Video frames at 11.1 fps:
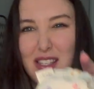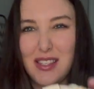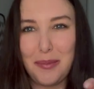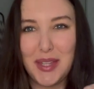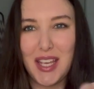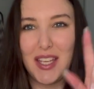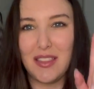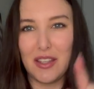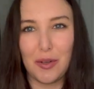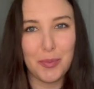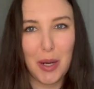is something that
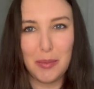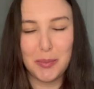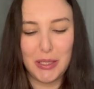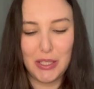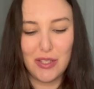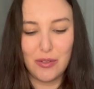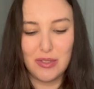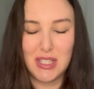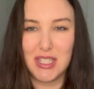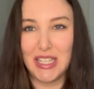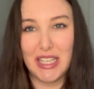I'll probably use
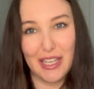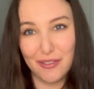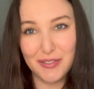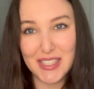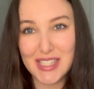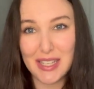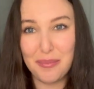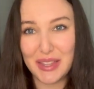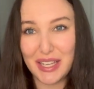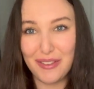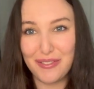to gift
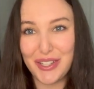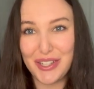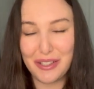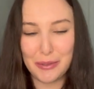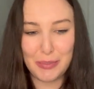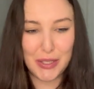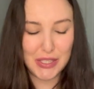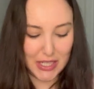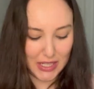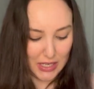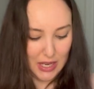something for another
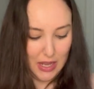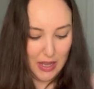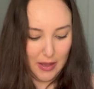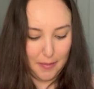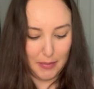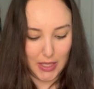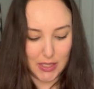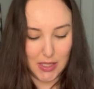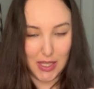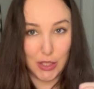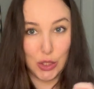person because
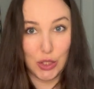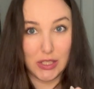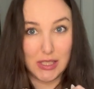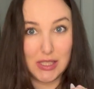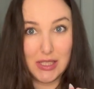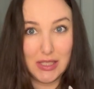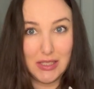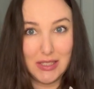it's just,